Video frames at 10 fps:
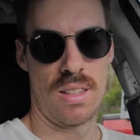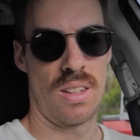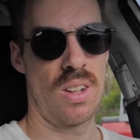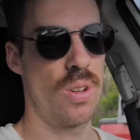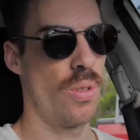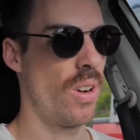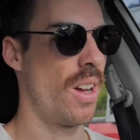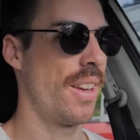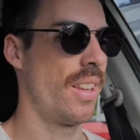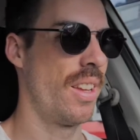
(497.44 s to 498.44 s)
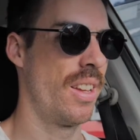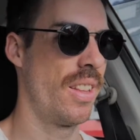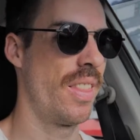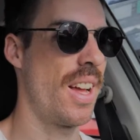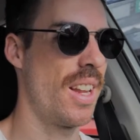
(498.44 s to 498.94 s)
All right,
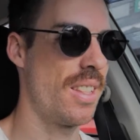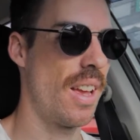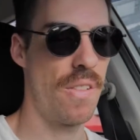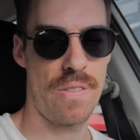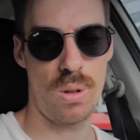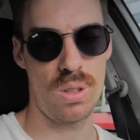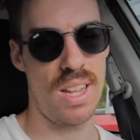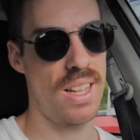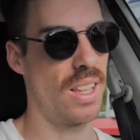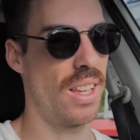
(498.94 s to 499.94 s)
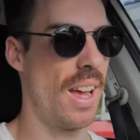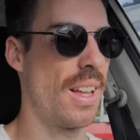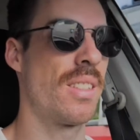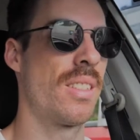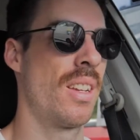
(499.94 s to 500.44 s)
that is a full tank of
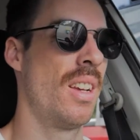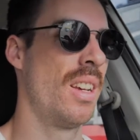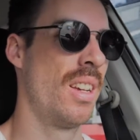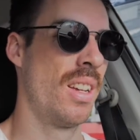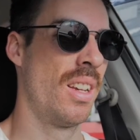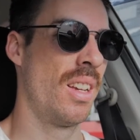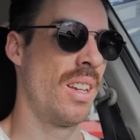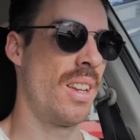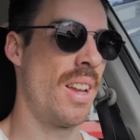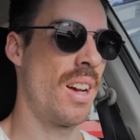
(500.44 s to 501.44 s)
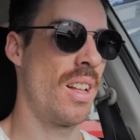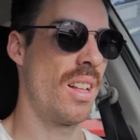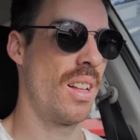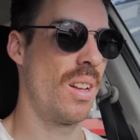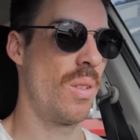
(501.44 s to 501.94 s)
gas. Now,
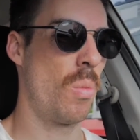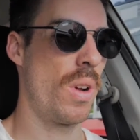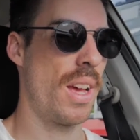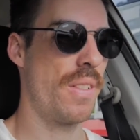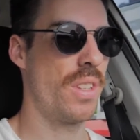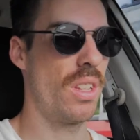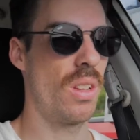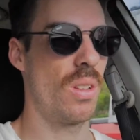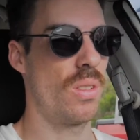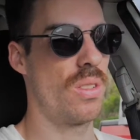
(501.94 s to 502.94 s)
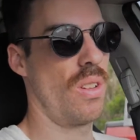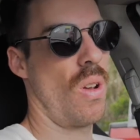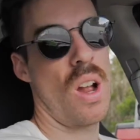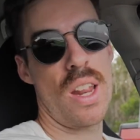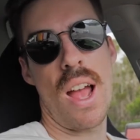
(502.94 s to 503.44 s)
we have to use
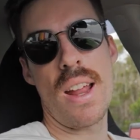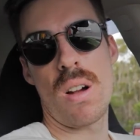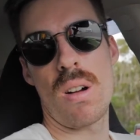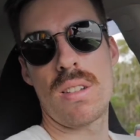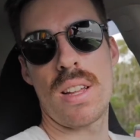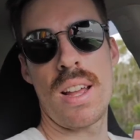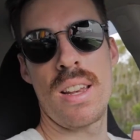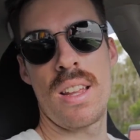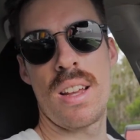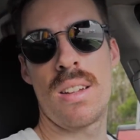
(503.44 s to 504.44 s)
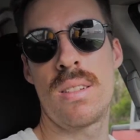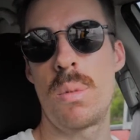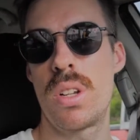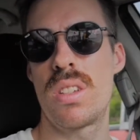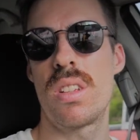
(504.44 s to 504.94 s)
98 octane here,
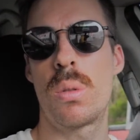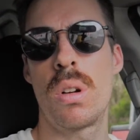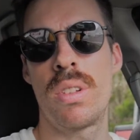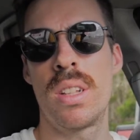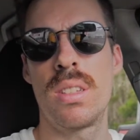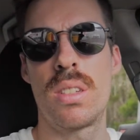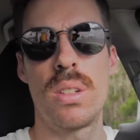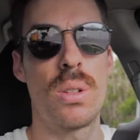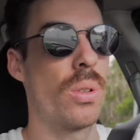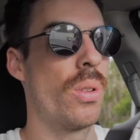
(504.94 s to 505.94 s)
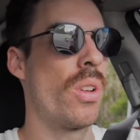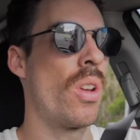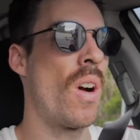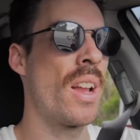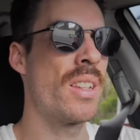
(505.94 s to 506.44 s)
which is equivalent to
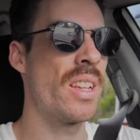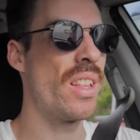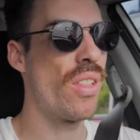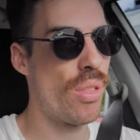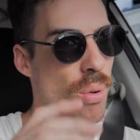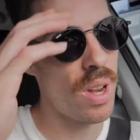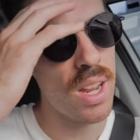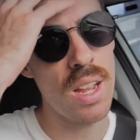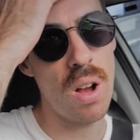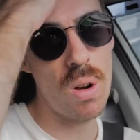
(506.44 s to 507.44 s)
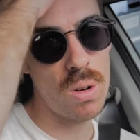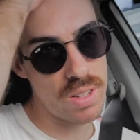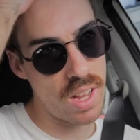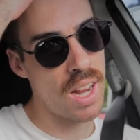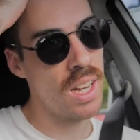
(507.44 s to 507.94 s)
93
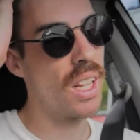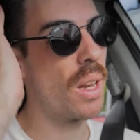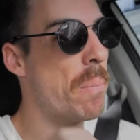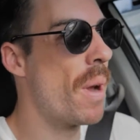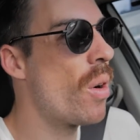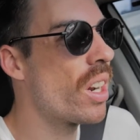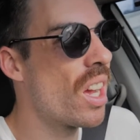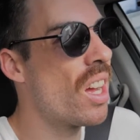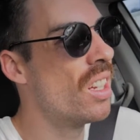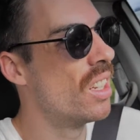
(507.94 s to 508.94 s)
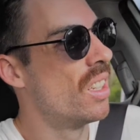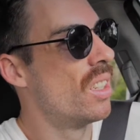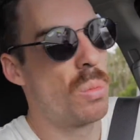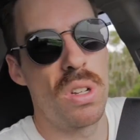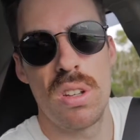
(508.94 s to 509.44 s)
octane in America.
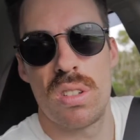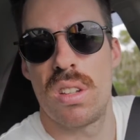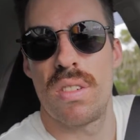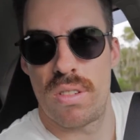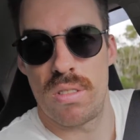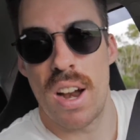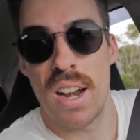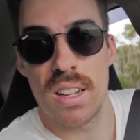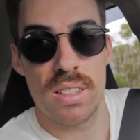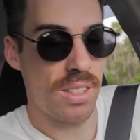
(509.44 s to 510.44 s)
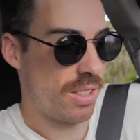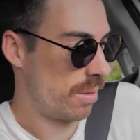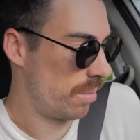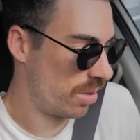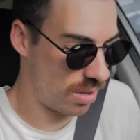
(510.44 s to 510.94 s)
We use a different rating
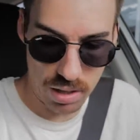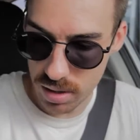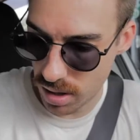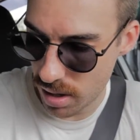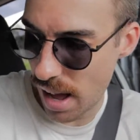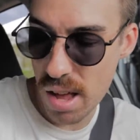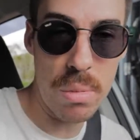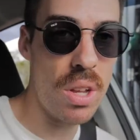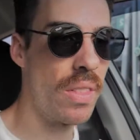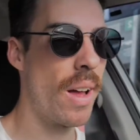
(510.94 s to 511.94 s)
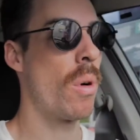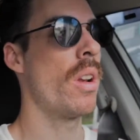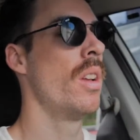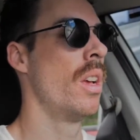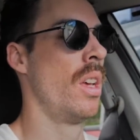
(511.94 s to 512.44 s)
system, so don't at me on that
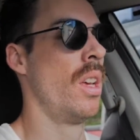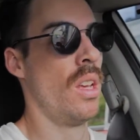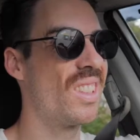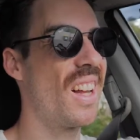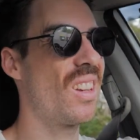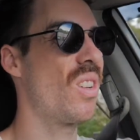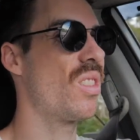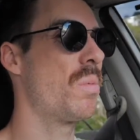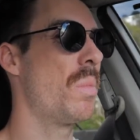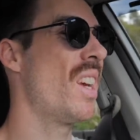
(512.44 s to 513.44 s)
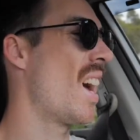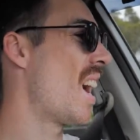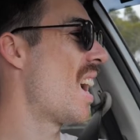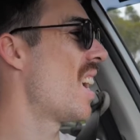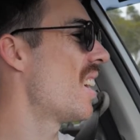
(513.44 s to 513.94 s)
one. That cost me
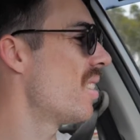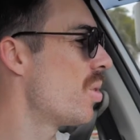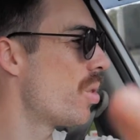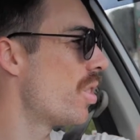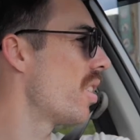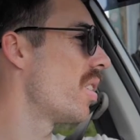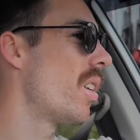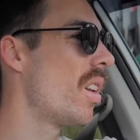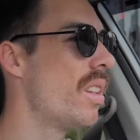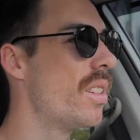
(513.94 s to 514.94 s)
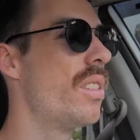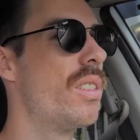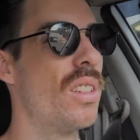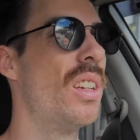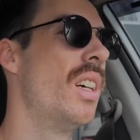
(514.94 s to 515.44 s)

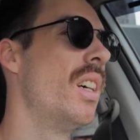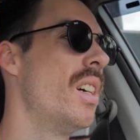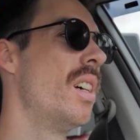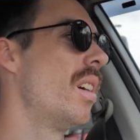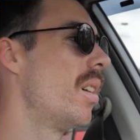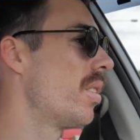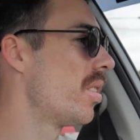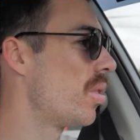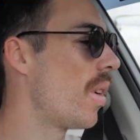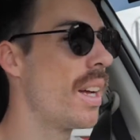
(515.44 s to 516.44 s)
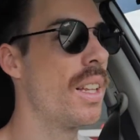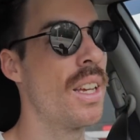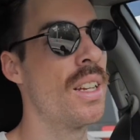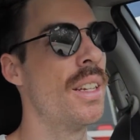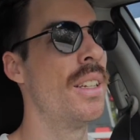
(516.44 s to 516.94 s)
$100
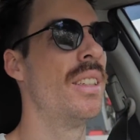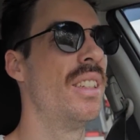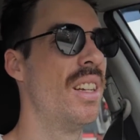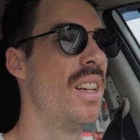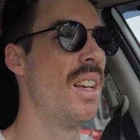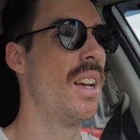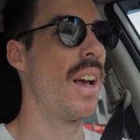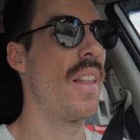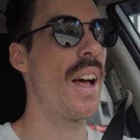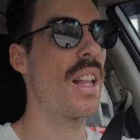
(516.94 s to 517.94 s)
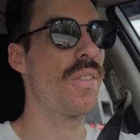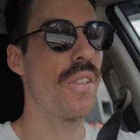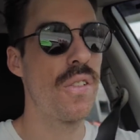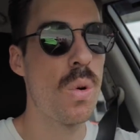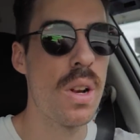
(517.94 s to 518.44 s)
Australian, and that's
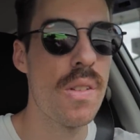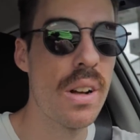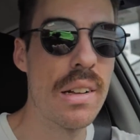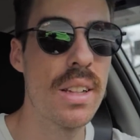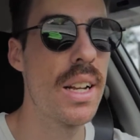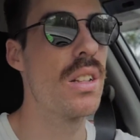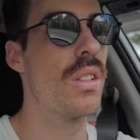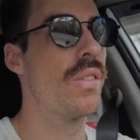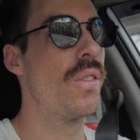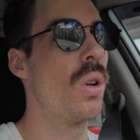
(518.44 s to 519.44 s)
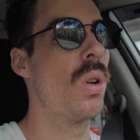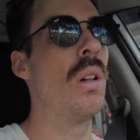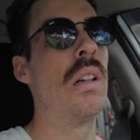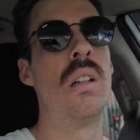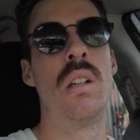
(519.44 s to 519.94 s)
for 45 litres of fuel.